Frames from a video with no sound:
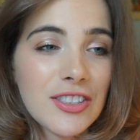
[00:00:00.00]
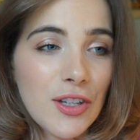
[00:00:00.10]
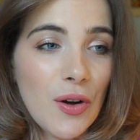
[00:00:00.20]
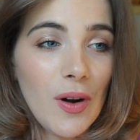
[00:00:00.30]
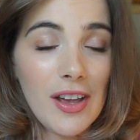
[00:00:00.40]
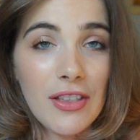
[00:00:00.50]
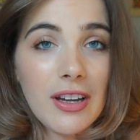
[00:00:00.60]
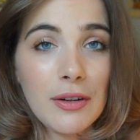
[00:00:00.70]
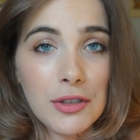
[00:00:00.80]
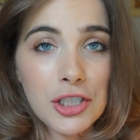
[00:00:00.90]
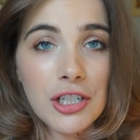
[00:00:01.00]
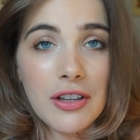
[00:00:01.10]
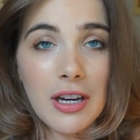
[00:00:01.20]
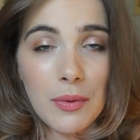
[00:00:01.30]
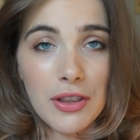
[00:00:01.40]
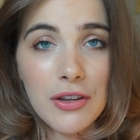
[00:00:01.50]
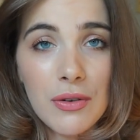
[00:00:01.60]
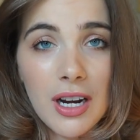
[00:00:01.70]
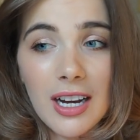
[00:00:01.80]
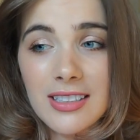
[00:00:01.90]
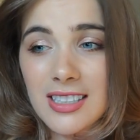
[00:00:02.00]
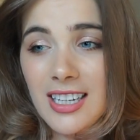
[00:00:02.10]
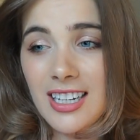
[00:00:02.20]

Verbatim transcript: so I thought I would share that with you guys